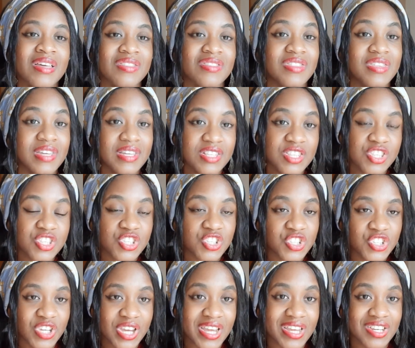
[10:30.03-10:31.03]
this
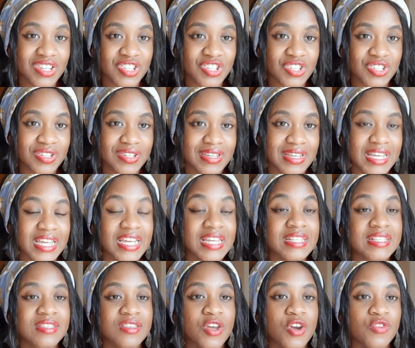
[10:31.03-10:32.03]
change
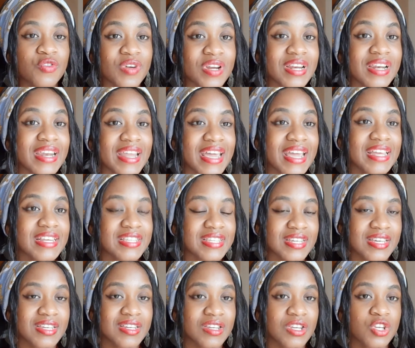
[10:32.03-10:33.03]
is
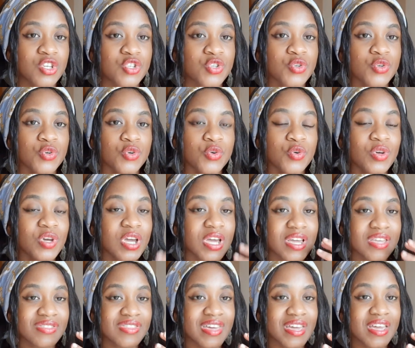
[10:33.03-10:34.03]
related to
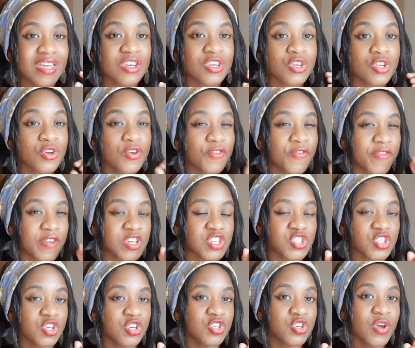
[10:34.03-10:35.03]
the new
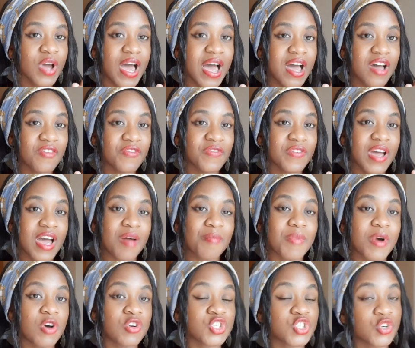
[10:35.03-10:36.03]
vision you have
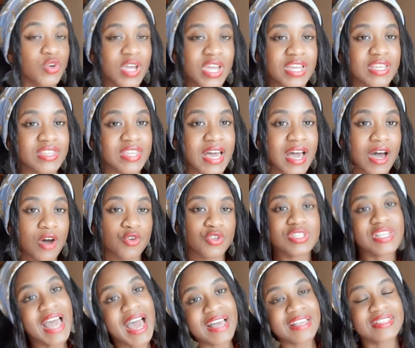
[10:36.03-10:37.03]
about your eighth house
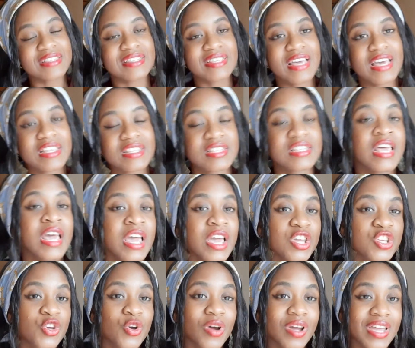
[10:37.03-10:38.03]
assets,
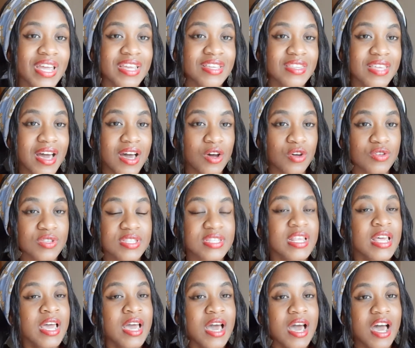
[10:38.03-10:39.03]
your eighth house,
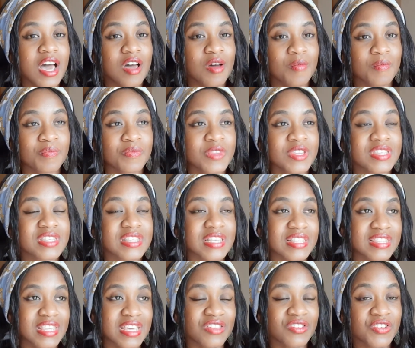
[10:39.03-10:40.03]

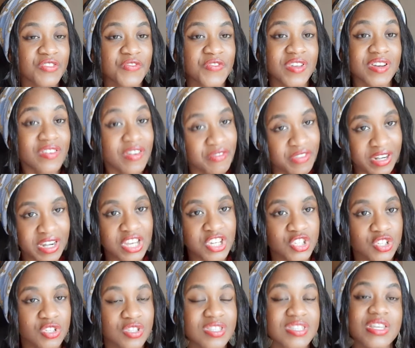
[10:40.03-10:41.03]
the
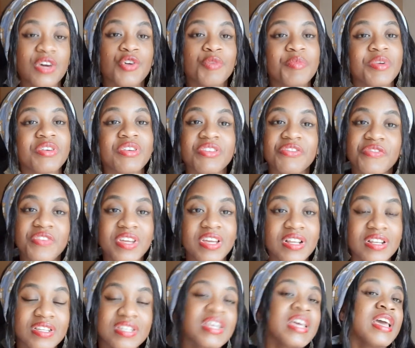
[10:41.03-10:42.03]
revelations that will be
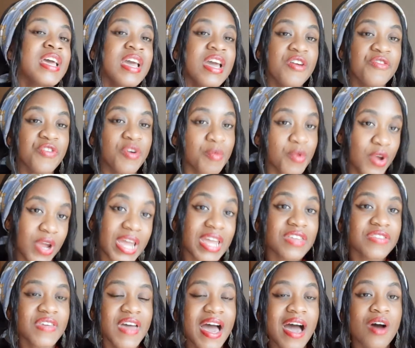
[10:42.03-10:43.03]
revealed from your
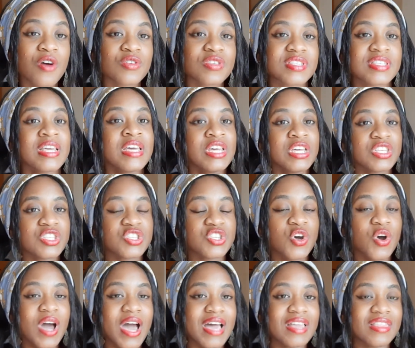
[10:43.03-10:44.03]
eighth house. So,